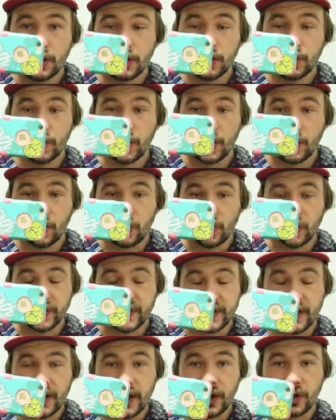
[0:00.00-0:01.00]
you want it
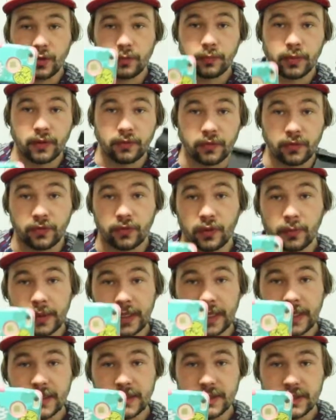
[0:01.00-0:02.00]
horizontal, but if you're filming
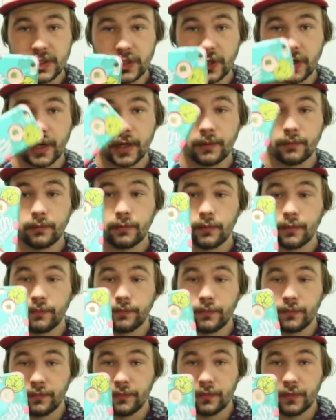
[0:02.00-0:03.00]
Instagram,
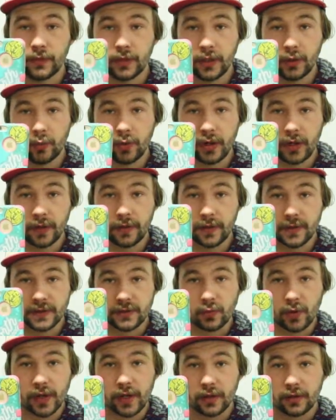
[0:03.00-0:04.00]
you want it
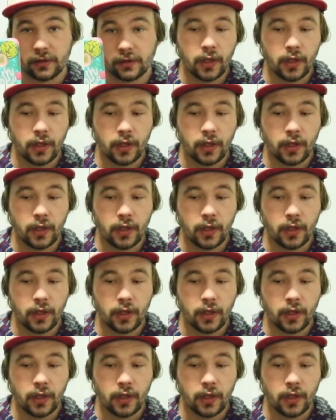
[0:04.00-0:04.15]
this way.